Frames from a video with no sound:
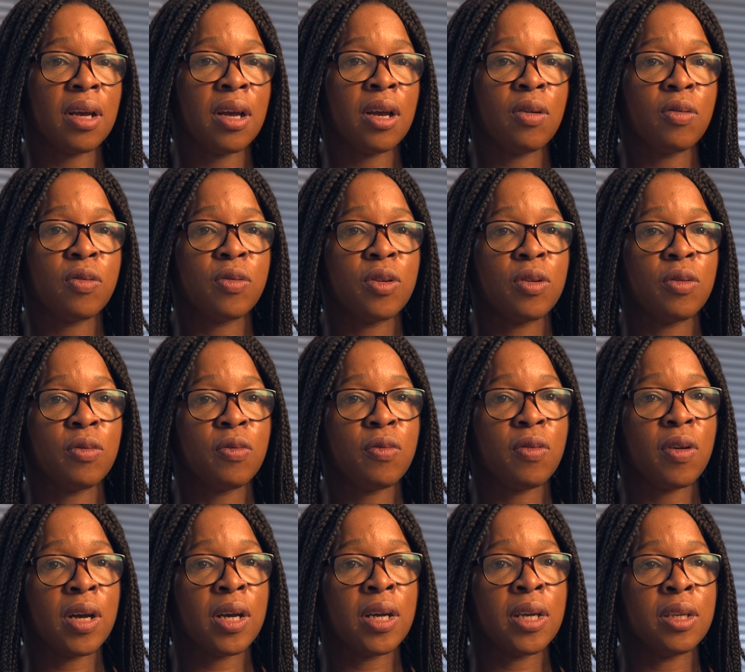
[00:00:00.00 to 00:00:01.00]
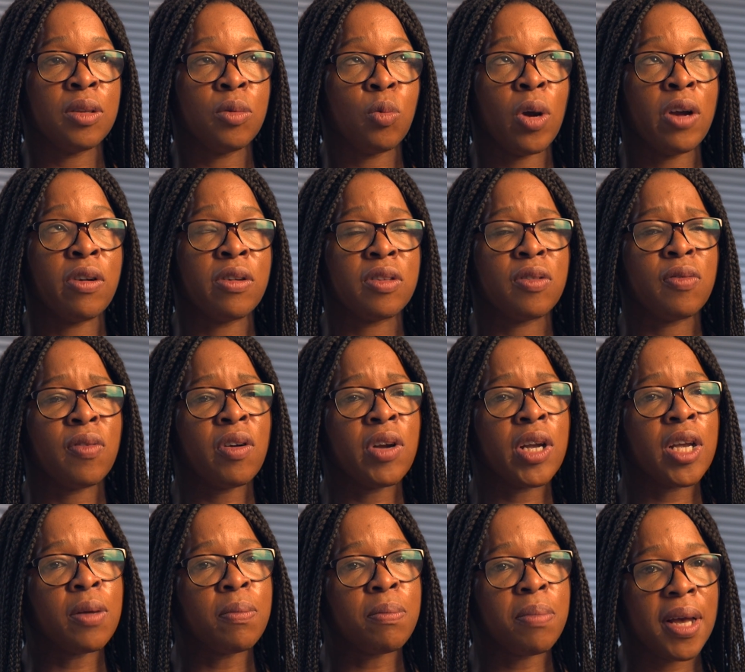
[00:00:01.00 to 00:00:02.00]
I often find where it's
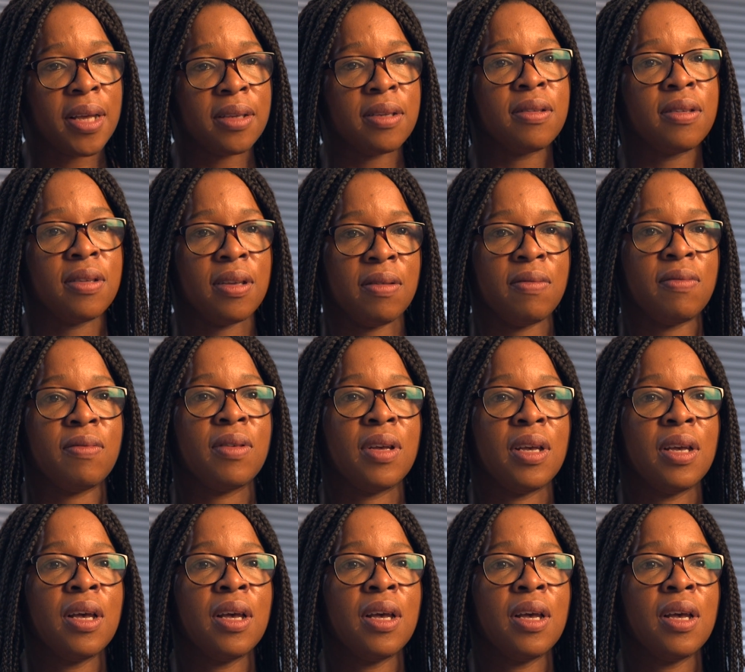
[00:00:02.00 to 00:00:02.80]
very competitive,